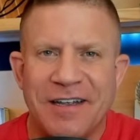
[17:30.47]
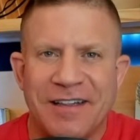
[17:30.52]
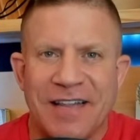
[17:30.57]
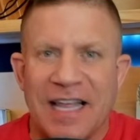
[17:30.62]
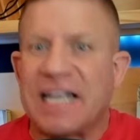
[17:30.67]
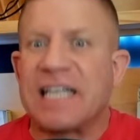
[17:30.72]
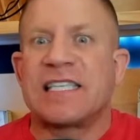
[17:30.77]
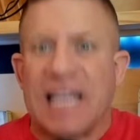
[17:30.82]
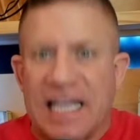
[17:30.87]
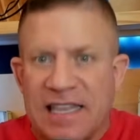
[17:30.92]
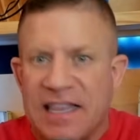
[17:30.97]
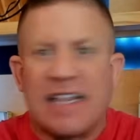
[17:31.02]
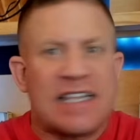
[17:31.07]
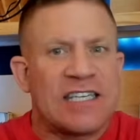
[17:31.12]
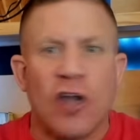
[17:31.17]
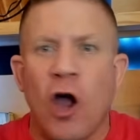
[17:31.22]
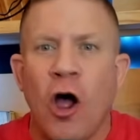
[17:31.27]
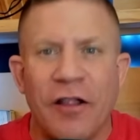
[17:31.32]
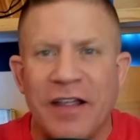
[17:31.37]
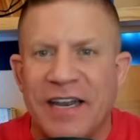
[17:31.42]
Like
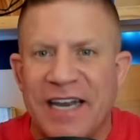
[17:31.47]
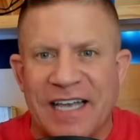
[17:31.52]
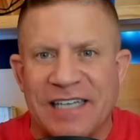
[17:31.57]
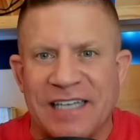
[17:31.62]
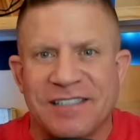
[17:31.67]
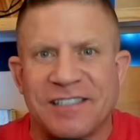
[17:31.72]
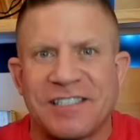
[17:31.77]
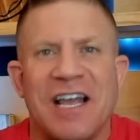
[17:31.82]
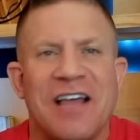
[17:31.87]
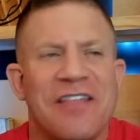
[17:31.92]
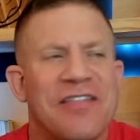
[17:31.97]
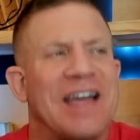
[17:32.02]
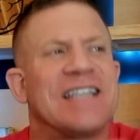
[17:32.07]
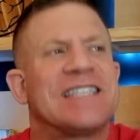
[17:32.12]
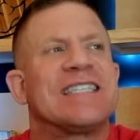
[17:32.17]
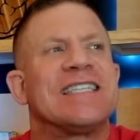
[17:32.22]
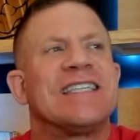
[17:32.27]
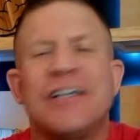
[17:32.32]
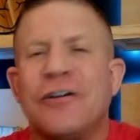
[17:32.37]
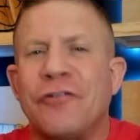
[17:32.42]
that's all it is. That
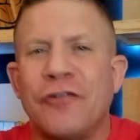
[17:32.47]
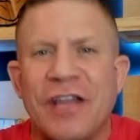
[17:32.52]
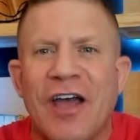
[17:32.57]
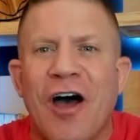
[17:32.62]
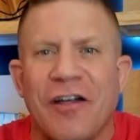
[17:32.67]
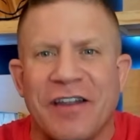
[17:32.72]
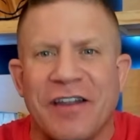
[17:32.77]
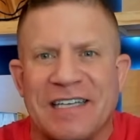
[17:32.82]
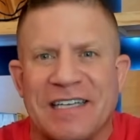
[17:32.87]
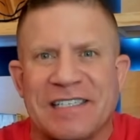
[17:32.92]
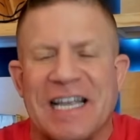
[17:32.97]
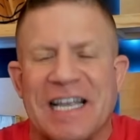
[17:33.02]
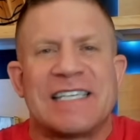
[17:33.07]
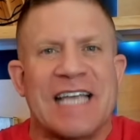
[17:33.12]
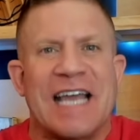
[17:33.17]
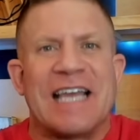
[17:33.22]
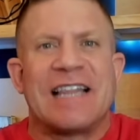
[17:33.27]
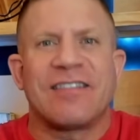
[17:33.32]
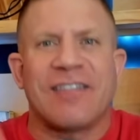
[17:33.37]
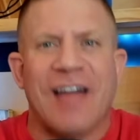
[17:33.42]
is literally all it is.
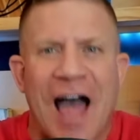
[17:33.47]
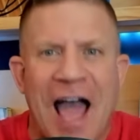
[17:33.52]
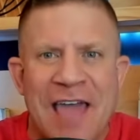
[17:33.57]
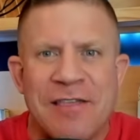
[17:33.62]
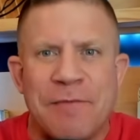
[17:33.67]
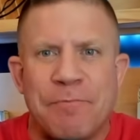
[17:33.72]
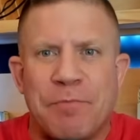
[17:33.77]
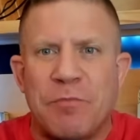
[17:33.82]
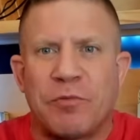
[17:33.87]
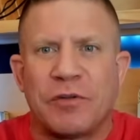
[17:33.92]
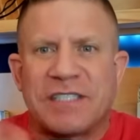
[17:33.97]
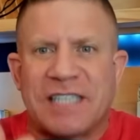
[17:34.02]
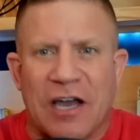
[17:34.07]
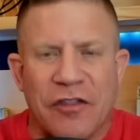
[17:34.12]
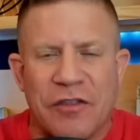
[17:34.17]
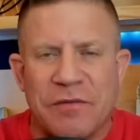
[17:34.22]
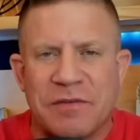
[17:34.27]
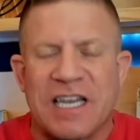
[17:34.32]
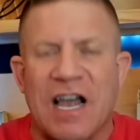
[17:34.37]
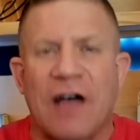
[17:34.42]
It's a lie that people
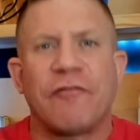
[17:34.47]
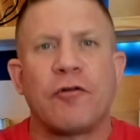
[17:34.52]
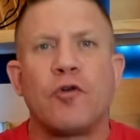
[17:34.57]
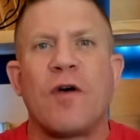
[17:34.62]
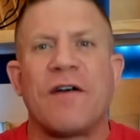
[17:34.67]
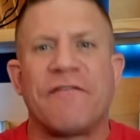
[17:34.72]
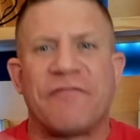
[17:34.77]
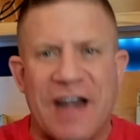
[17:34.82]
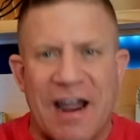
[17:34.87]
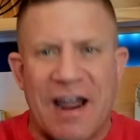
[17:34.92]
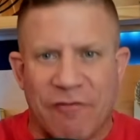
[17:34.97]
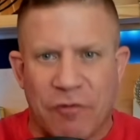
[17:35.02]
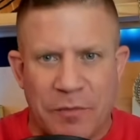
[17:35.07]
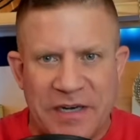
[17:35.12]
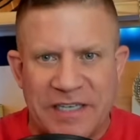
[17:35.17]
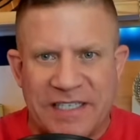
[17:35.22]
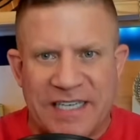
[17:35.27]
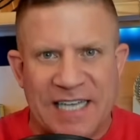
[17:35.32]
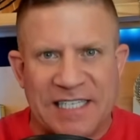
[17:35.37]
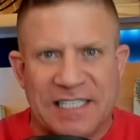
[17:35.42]
tell themselves who have never
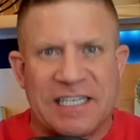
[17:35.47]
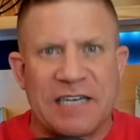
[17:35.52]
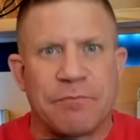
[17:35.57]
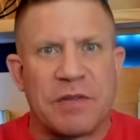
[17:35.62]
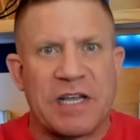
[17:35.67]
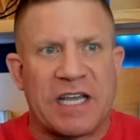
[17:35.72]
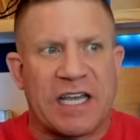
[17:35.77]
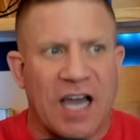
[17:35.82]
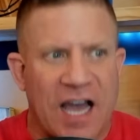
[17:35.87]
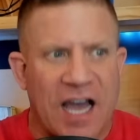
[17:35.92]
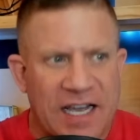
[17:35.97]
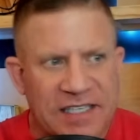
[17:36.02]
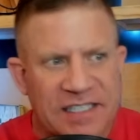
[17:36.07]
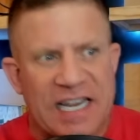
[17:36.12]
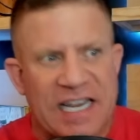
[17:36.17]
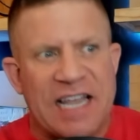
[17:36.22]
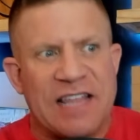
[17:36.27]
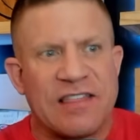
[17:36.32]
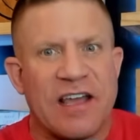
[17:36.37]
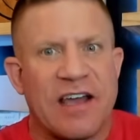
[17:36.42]
been tested, because
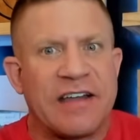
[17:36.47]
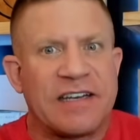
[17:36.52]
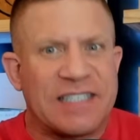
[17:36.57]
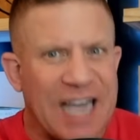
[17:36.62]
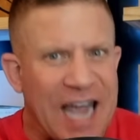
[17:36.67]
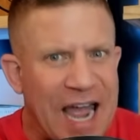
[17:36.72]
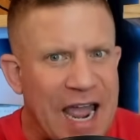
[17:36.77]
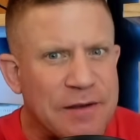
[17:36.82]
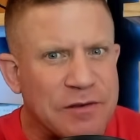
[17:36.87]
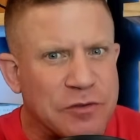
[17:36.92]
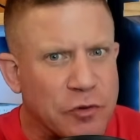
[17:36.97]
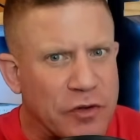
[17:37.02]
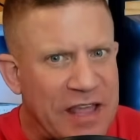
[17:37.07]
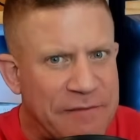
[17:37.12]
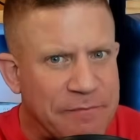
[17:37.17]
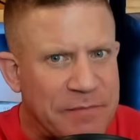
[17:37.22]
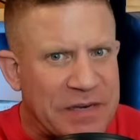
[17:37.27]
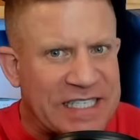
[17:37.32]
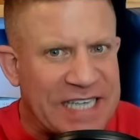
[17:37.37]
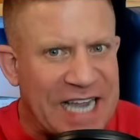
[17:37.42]
in the times where
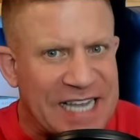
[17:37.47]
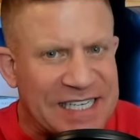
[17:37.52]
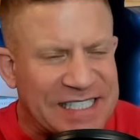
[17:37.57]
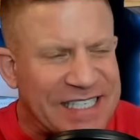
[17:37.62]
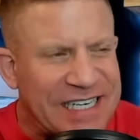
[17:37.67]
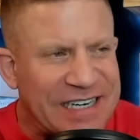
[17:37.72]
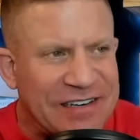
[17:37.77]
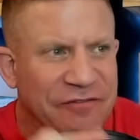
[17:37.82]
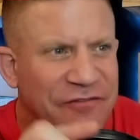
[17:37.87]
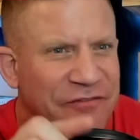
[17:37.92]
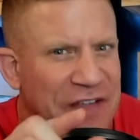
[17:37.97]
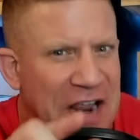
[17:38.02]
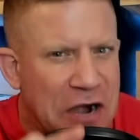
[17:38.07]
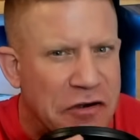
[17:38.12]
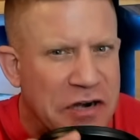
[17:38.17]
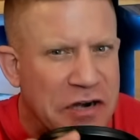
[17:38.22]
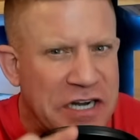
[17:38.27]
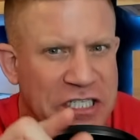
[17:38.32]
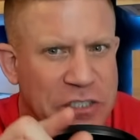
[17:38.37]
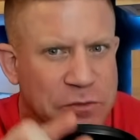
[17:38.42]
they've been tested
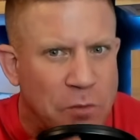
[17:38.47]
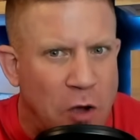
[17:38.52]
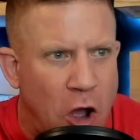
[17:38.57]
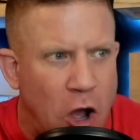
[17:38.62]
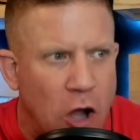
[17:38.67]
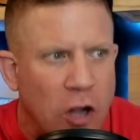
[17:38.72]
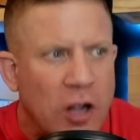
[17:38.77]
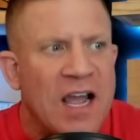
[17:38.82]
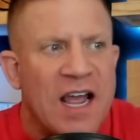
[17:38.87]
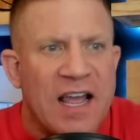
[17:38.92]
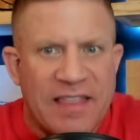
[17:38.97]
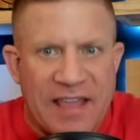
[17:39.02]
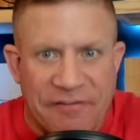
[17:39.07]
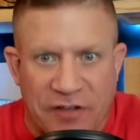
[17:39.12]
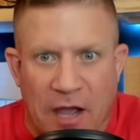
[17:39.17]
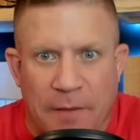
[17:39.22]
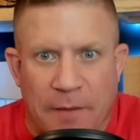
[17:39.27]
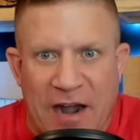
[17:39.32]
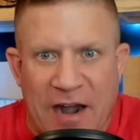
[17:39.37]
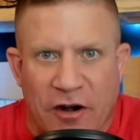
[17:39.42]
very small, they've
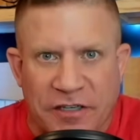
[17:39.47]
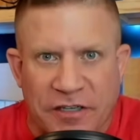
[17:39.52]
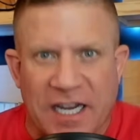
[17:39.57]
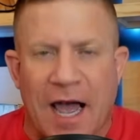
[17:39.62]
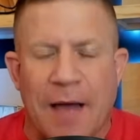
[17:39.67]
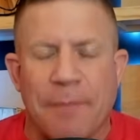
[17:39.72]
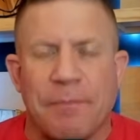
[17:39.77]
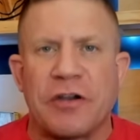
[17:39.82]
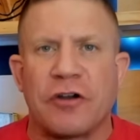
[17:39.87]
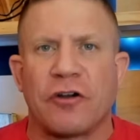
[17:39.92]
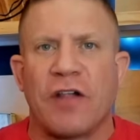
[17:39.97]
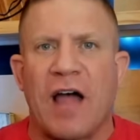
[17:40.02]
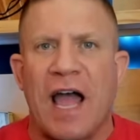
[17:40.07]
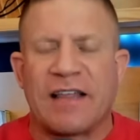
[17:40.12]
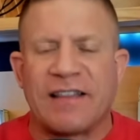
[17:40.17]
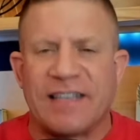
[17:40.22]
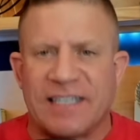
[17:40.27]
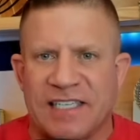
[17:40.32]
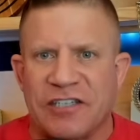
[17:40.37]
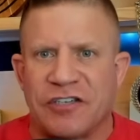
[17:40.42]
come out on top. And you're
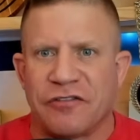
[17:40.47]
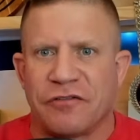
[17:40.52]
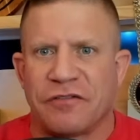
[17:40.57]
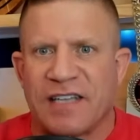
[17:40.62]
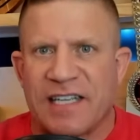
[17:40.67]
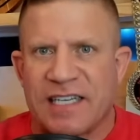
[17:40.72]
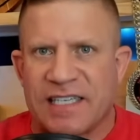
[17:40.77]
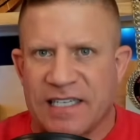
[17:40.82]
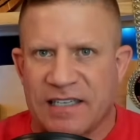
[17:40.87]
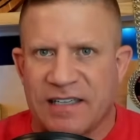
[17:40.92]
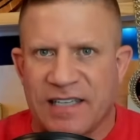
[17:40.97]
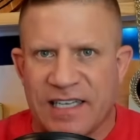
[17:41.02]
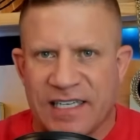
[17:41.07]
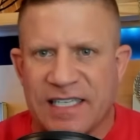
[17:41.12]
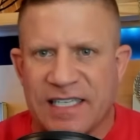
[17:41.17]
like, listen, dude, listen,